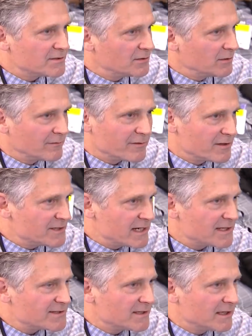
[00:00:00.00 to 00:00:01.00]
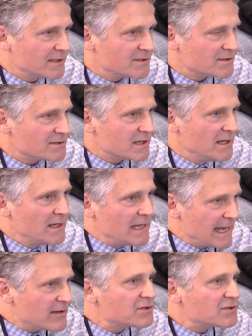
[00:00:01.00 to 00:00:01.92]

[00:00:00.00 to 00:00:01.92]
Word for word: to him for the isolations. How